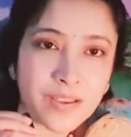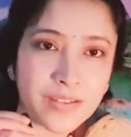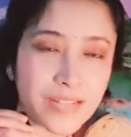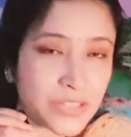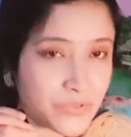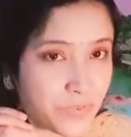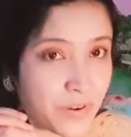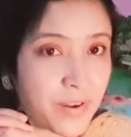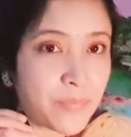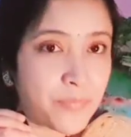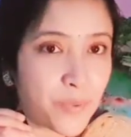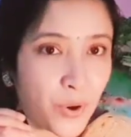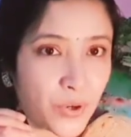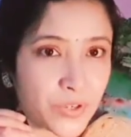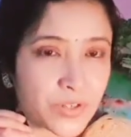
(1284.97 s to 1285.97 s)
That's very
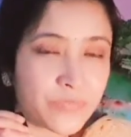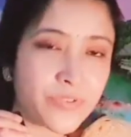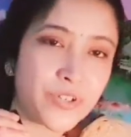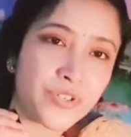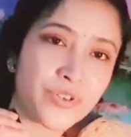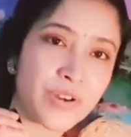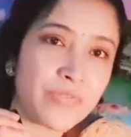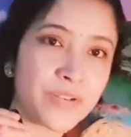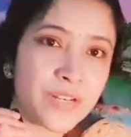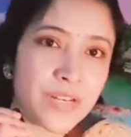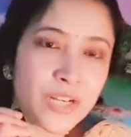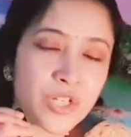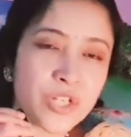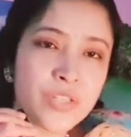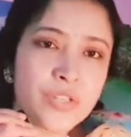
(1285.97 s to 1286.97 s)
important for Shravana
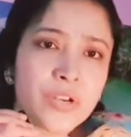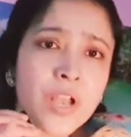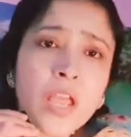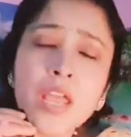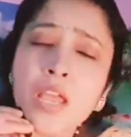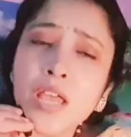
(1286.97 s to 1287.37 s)
nakshatra.